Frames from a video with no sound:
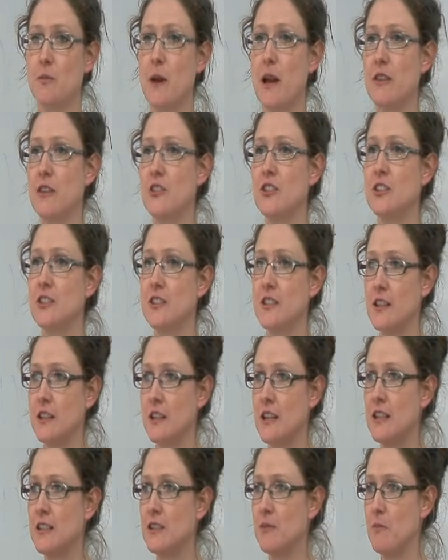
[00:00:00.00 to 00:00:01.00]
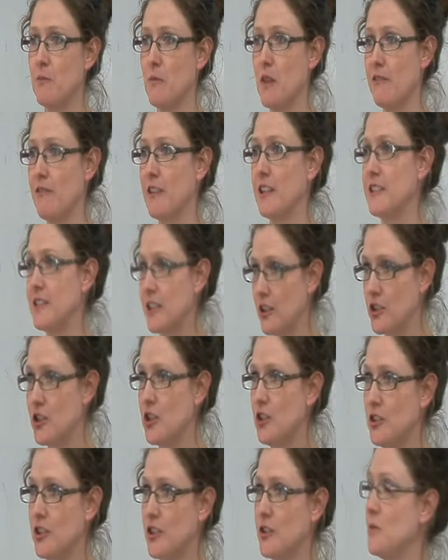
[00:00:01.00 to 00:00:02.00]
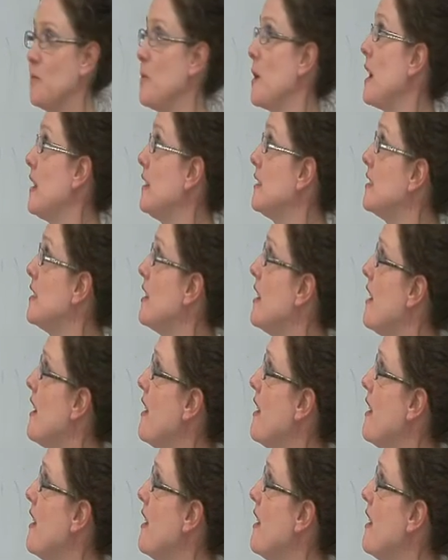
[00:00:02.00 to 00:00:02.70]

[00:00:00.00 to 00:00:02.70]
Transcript: pathogens that need living tissue to spread.